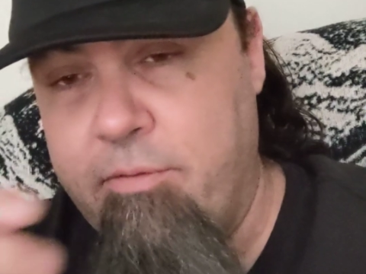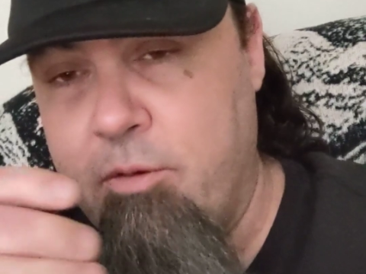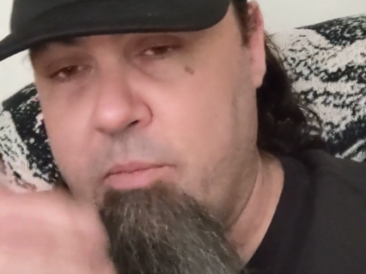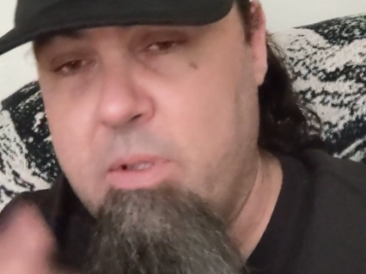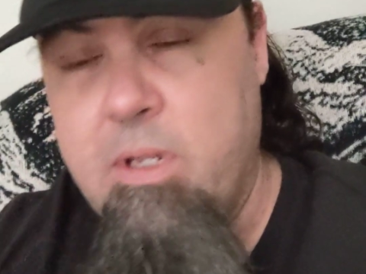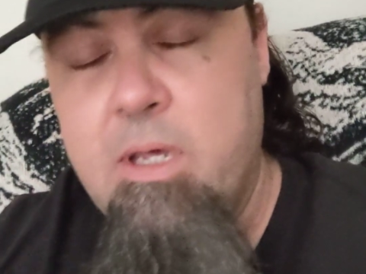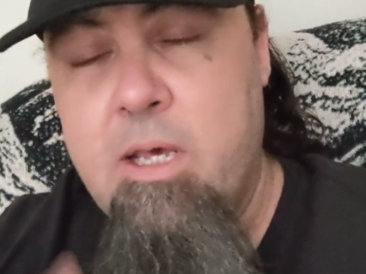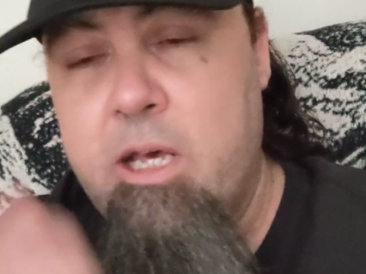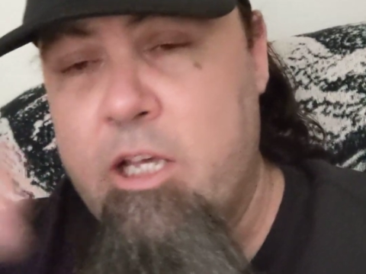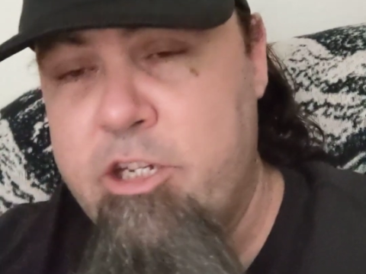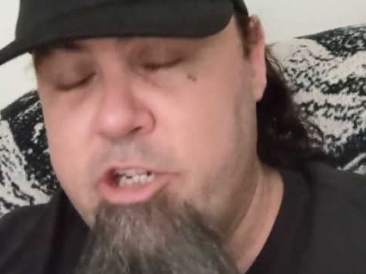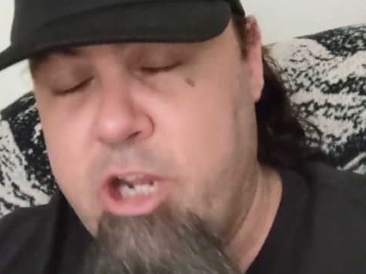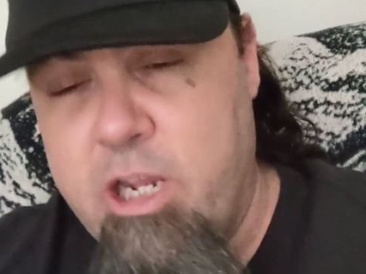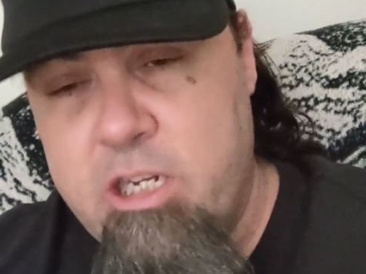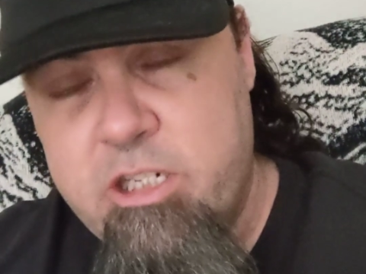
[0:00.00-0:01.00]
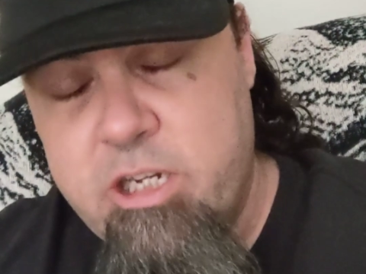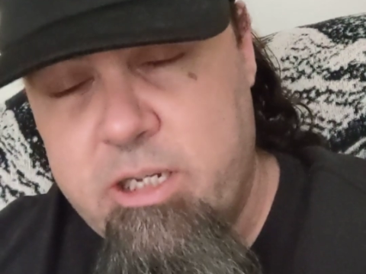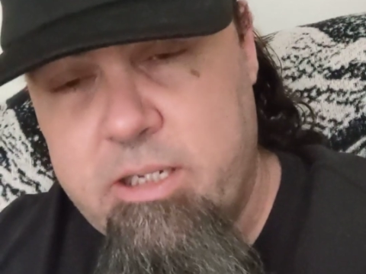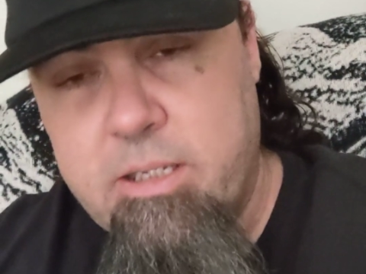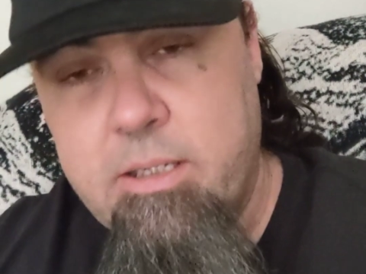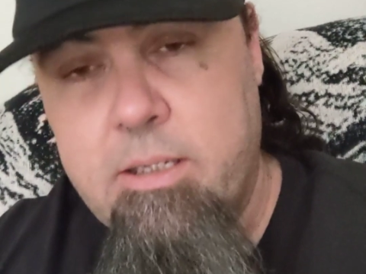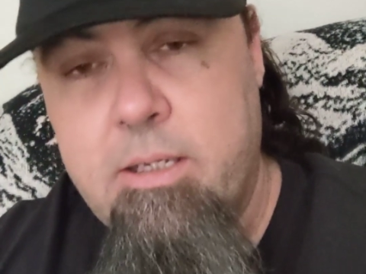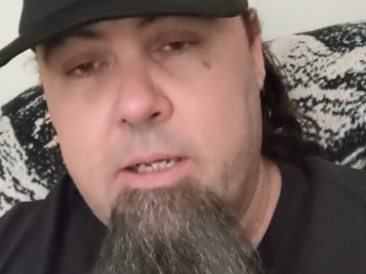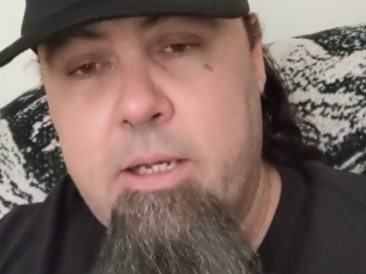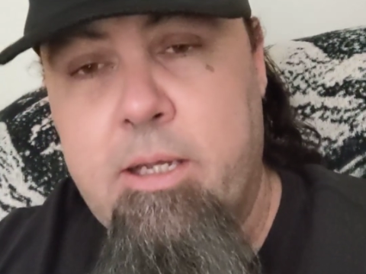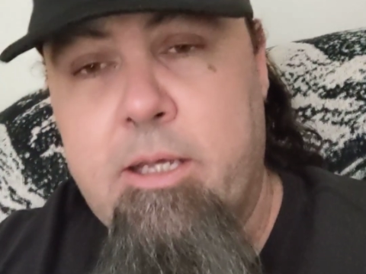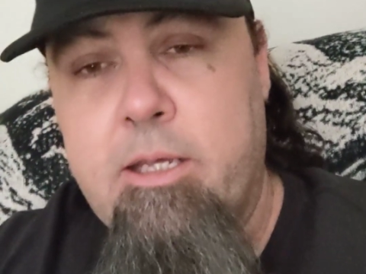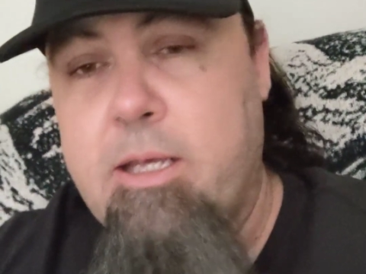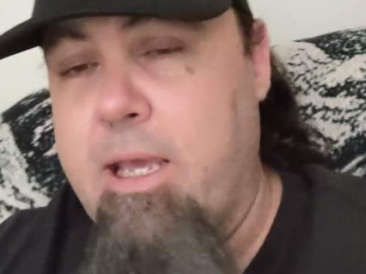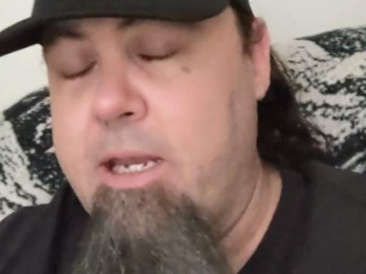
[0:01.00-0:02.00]
from it, change it,
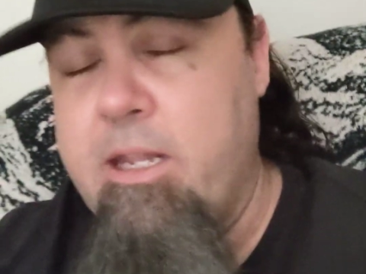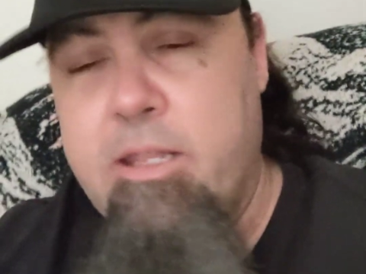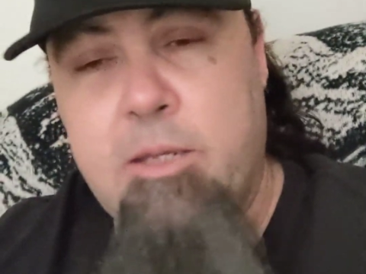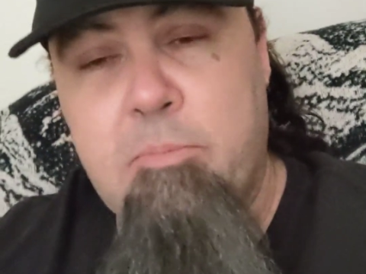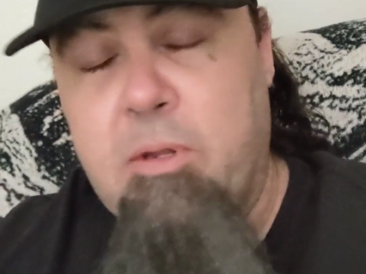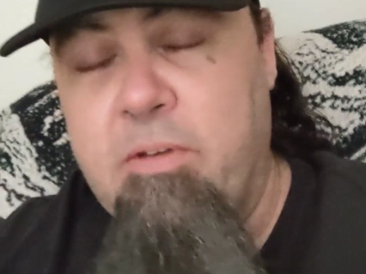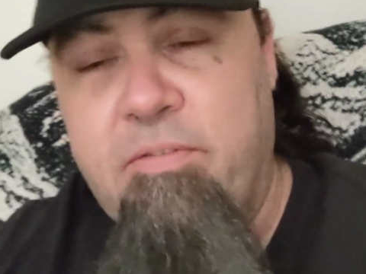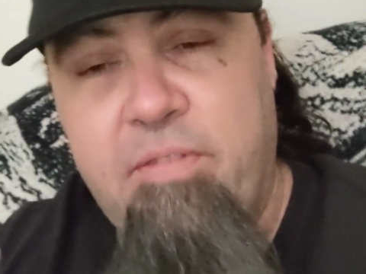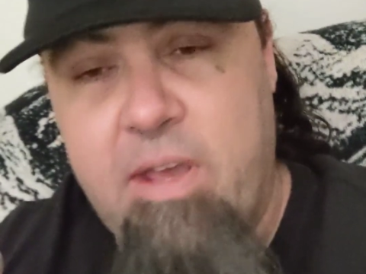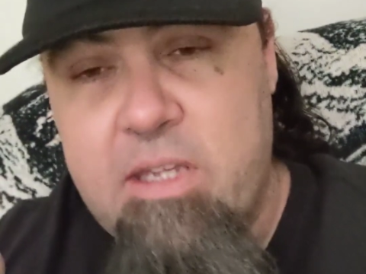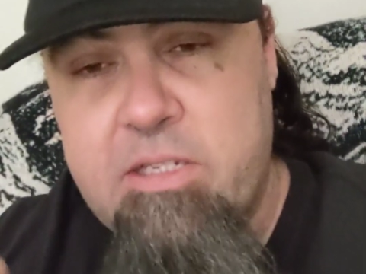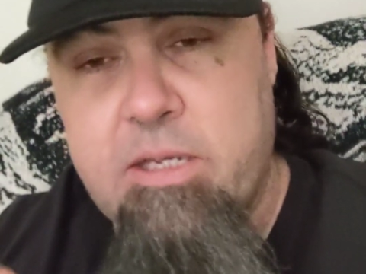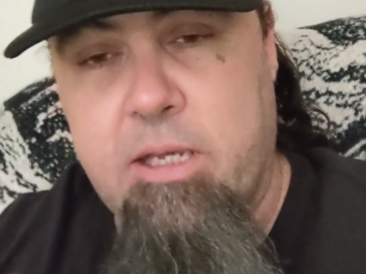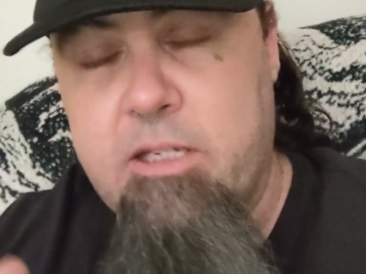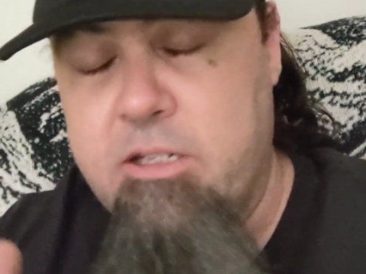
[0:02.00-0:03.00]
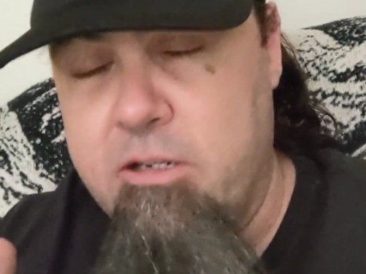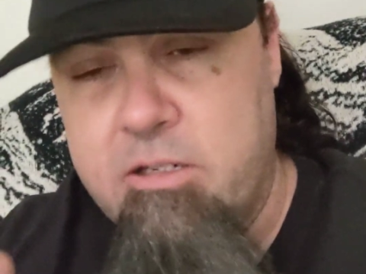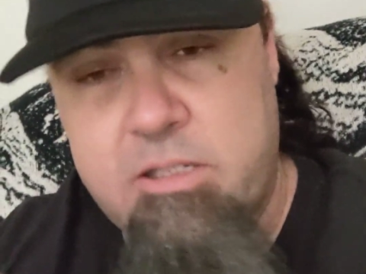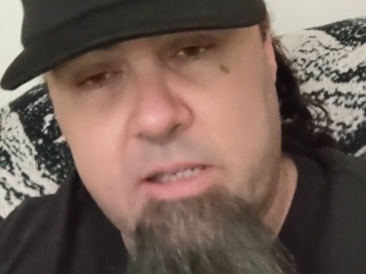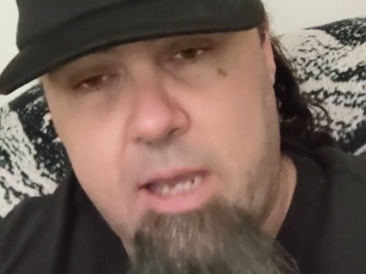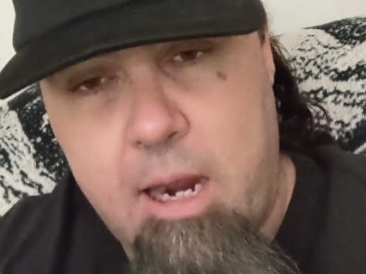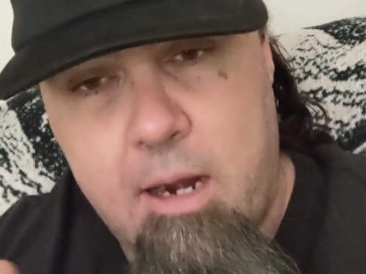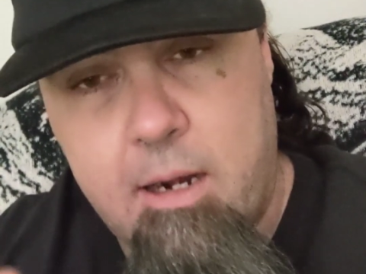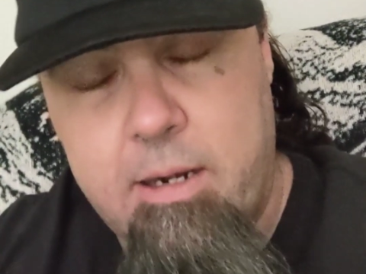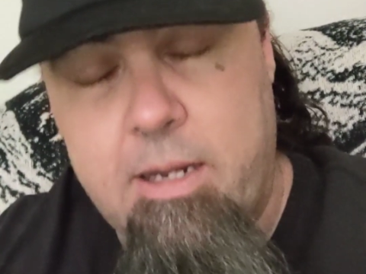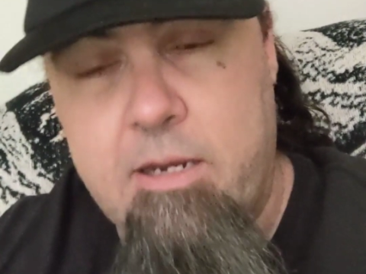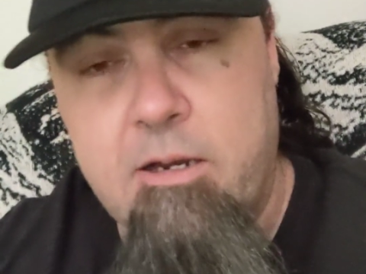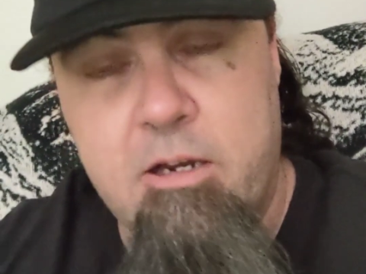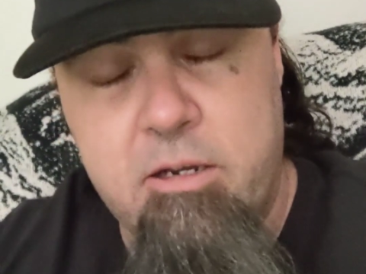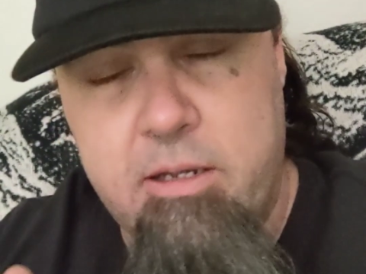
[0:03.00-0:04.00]
anything but face it because you're scared
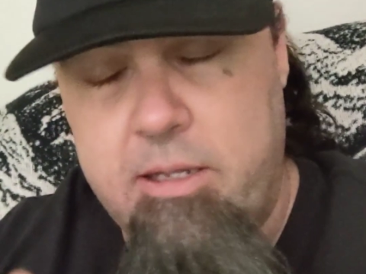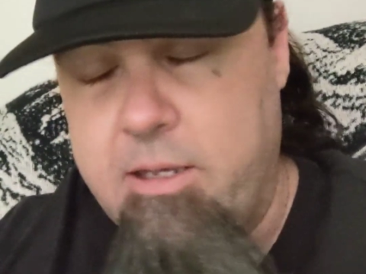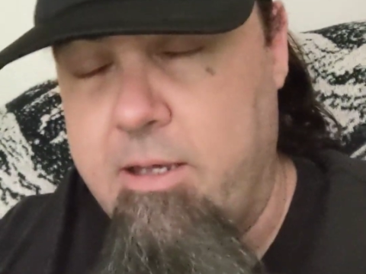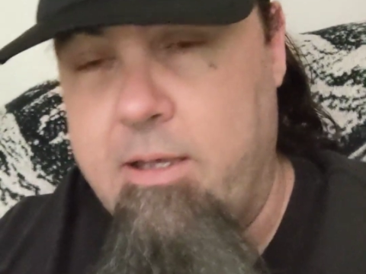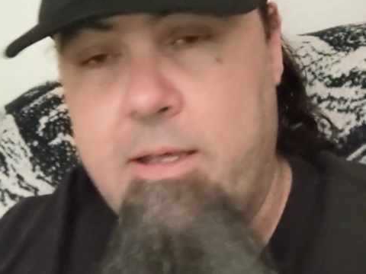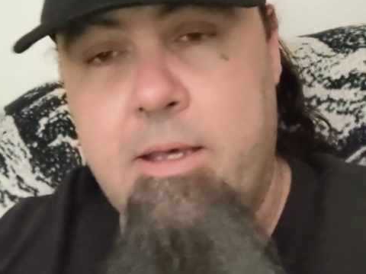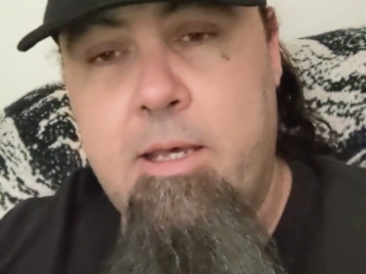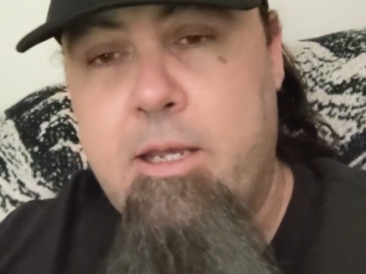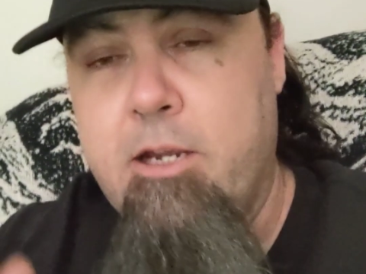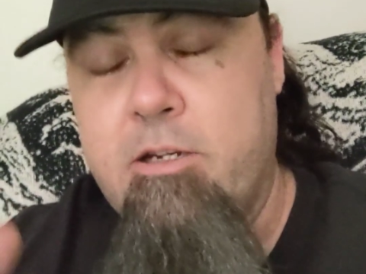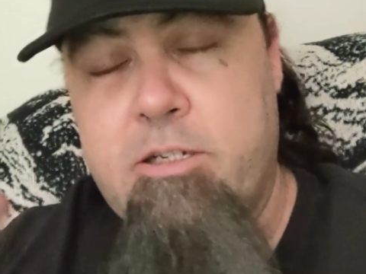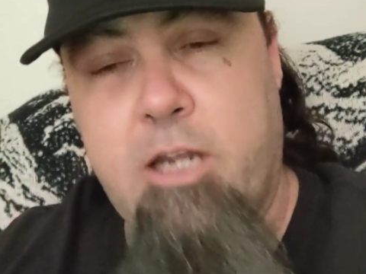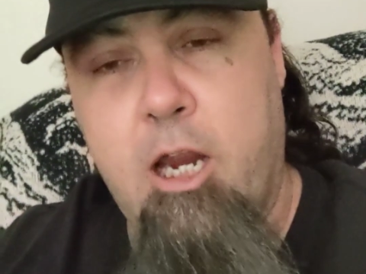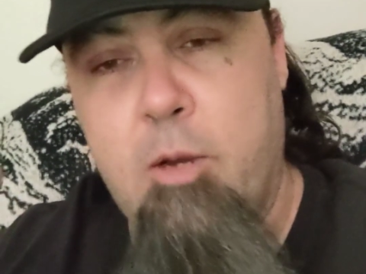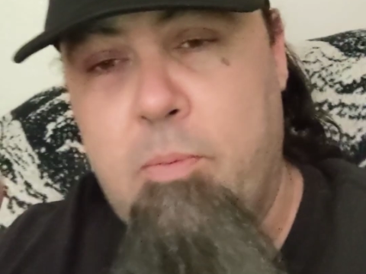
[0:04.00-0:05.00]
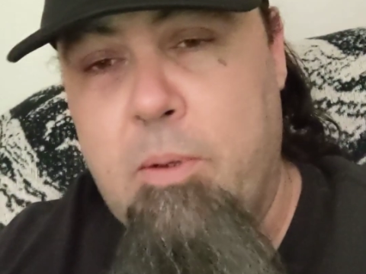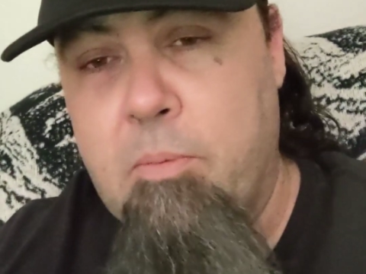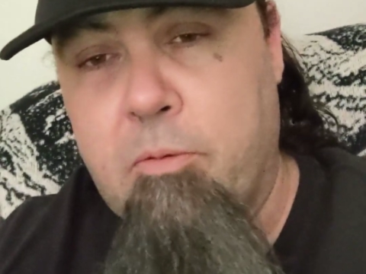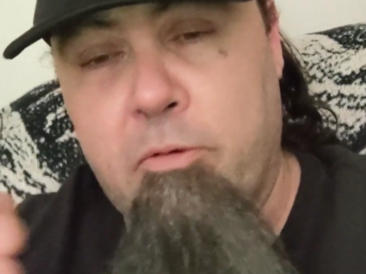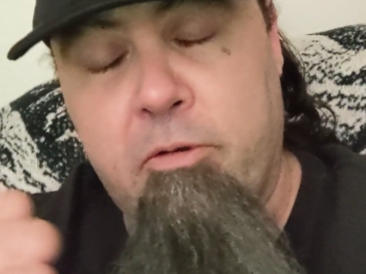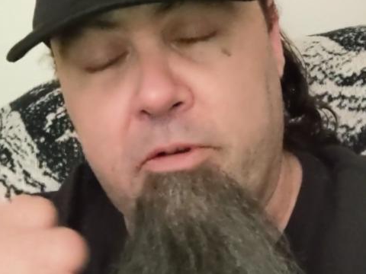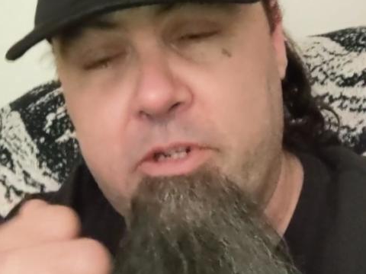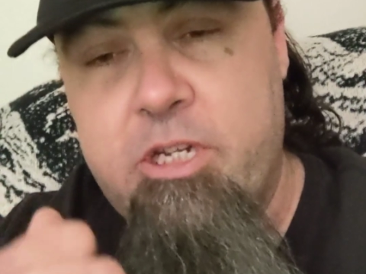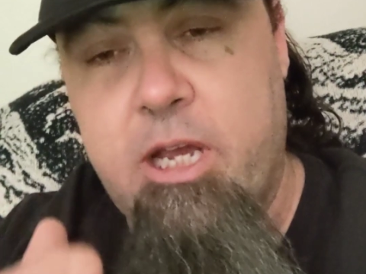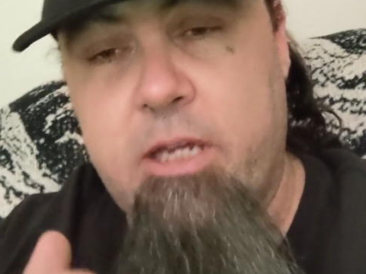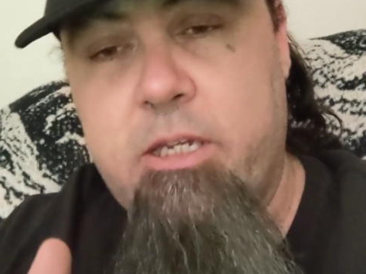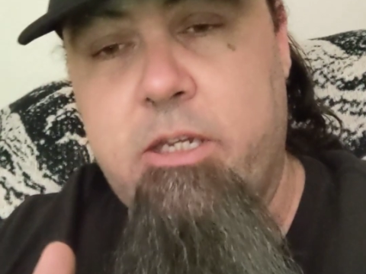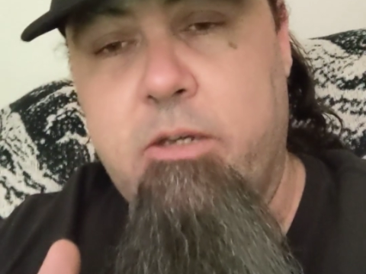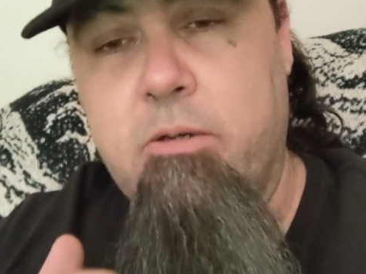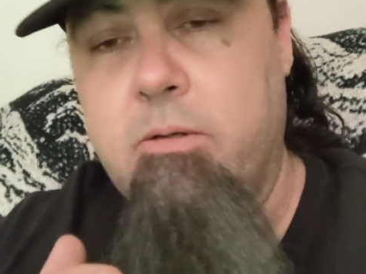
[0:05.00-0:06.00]
and you're scared people will
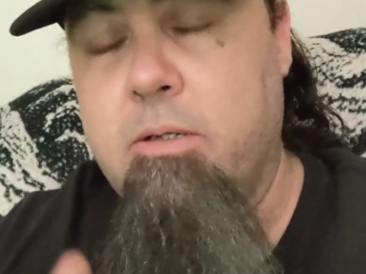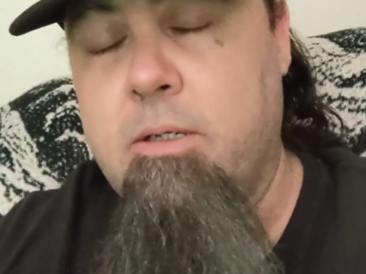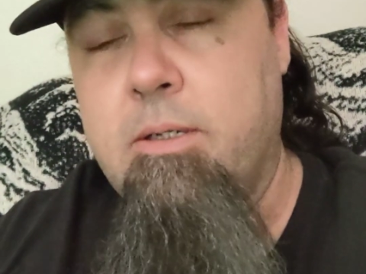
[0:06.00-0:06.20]
reject you.